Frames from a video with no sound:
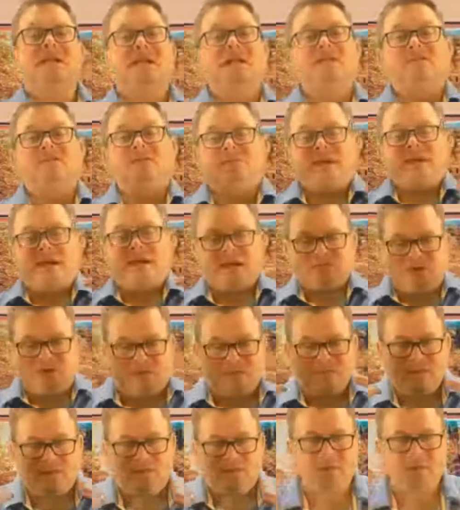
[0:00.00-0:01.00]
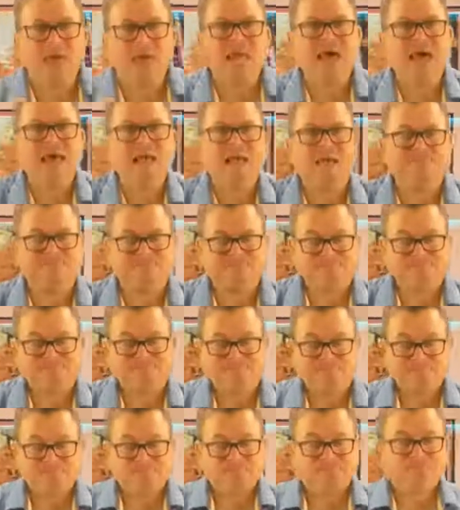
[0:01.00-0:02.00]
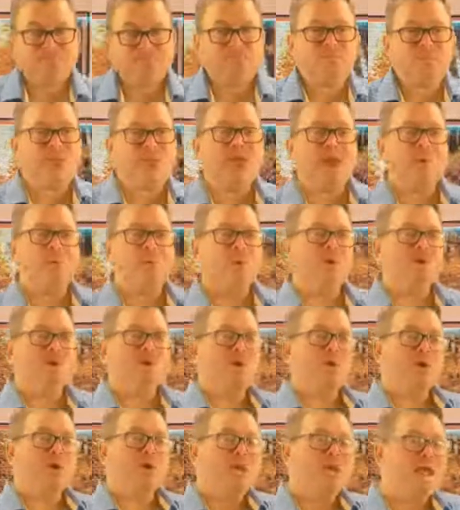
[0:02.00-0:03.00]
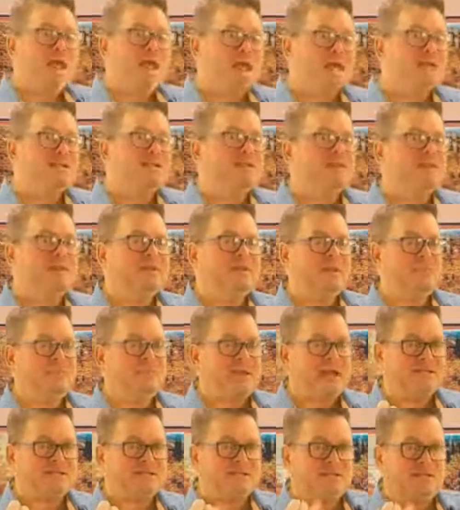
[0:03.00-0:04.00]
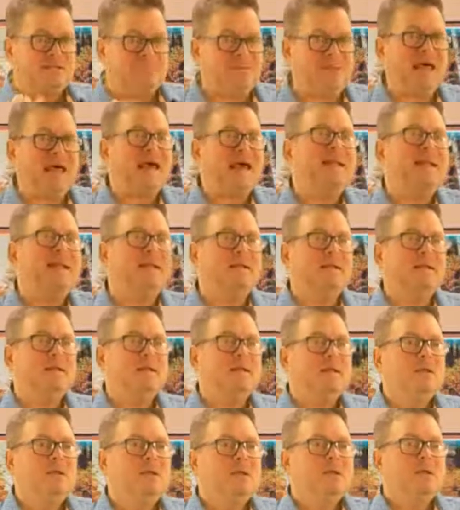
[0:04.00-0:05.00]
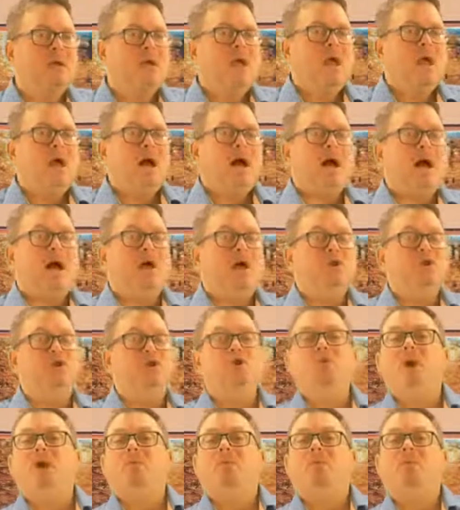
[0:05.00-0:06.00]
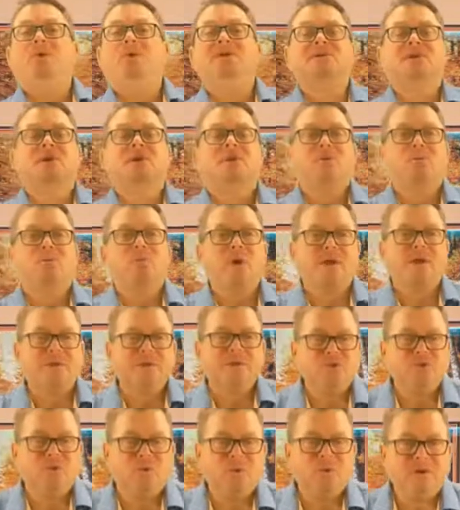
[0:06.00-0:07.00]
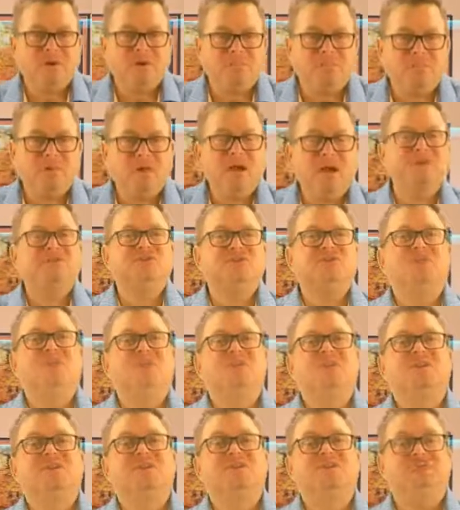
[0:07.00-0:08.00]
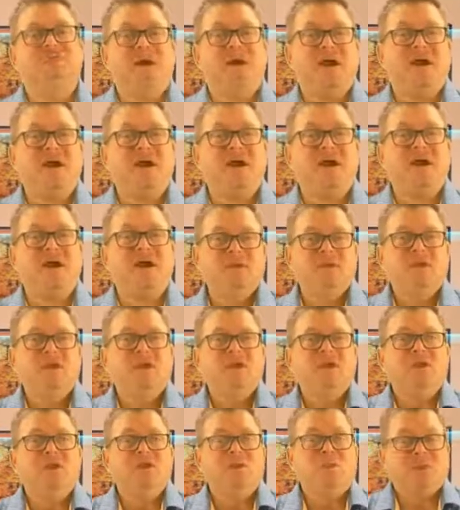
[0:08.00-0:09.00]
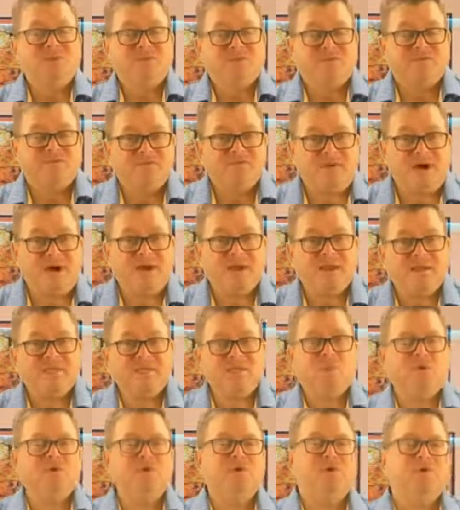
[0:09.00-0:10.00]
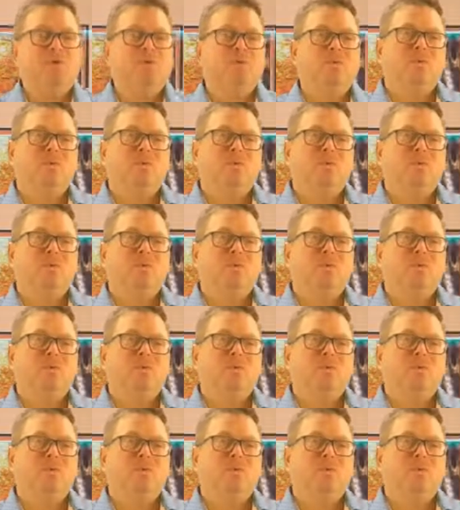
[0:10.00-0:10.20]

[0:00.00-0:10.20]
impact on the planet. And when you are negatively impacting the planet, you risk regulatory compliance. You risk fines. You risk fines when you're